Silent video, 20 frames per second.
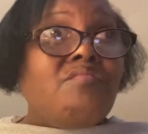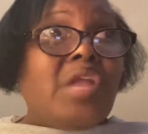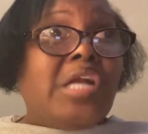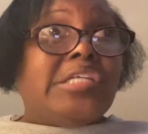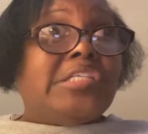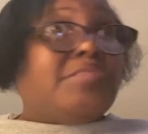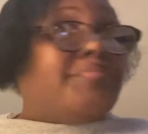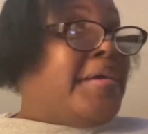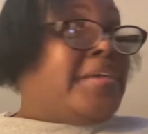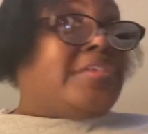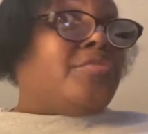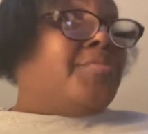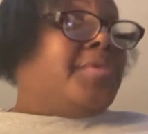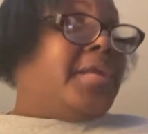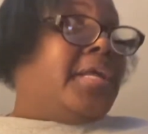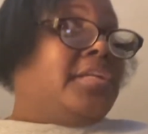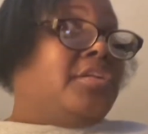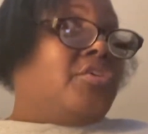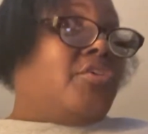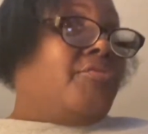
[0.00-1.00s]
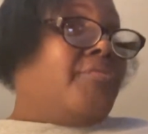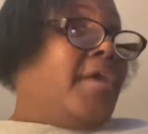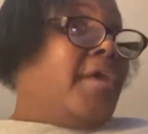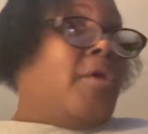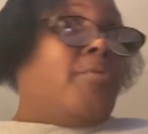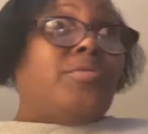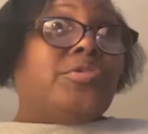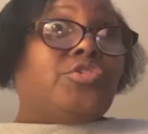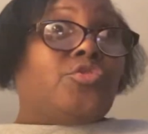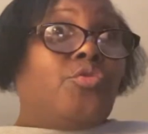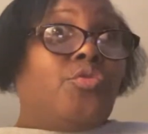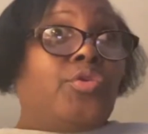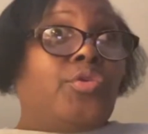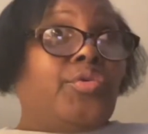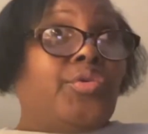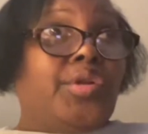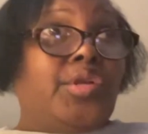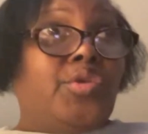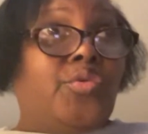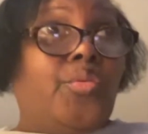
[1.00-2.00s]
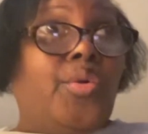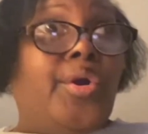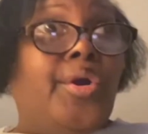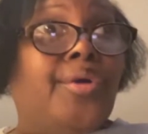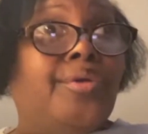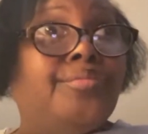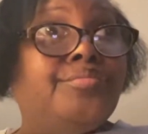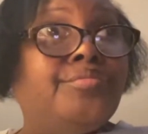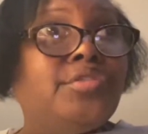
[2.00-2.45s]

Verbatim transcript: Especially when I look around what's going on in the world.